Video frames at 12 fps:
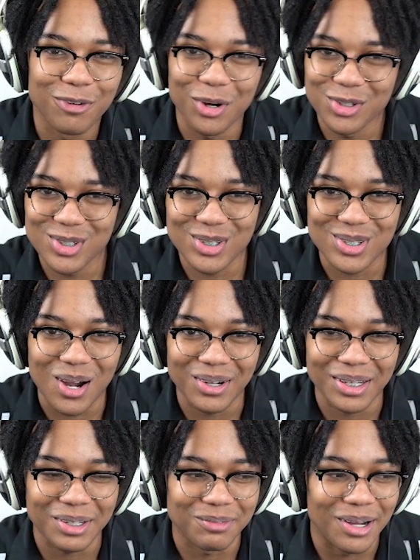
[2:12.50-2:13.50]
First she's
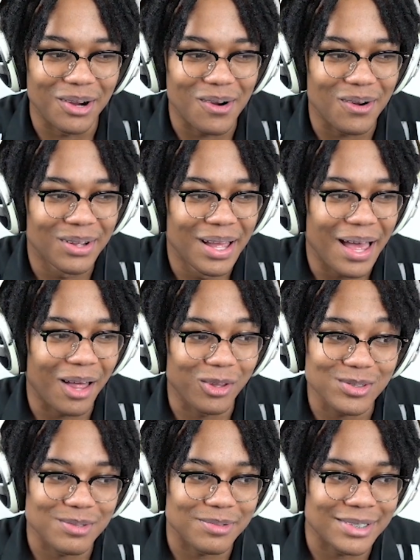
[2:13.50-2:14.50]
talking about
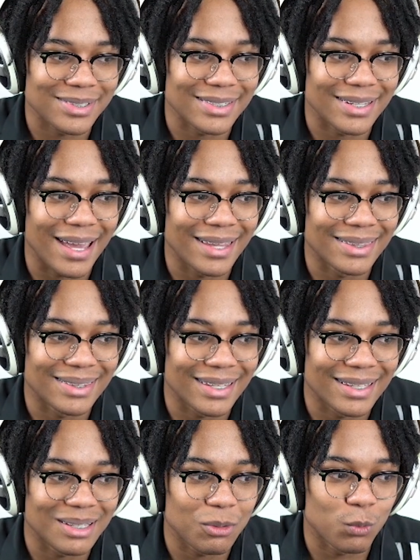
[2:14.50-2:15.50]
LGBT and
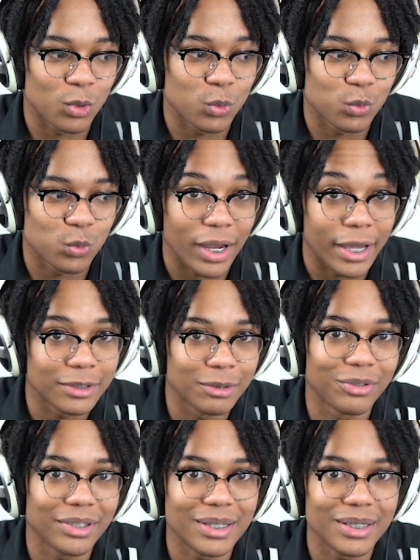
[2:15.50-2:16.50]
then we're
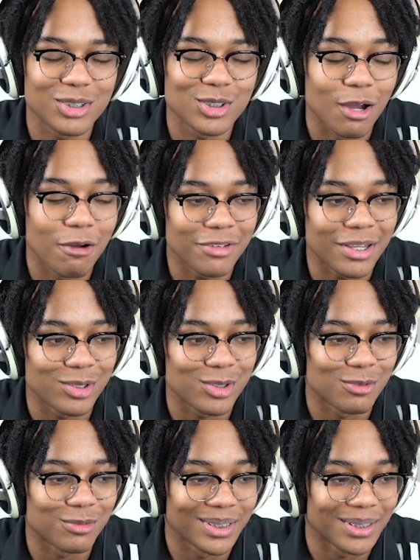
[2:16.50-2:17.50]
randomly shoved into